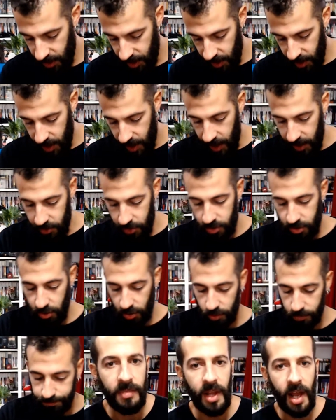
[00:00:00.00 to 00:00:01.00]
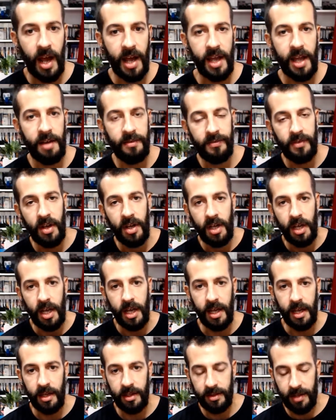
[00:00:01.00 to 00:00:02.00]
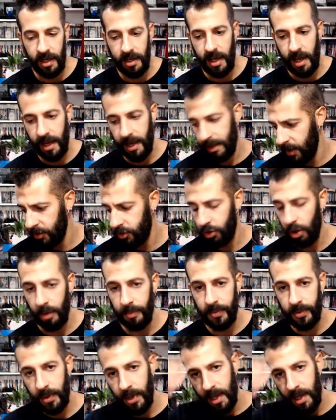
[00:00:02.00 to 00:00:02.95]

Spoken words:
And so I have done a top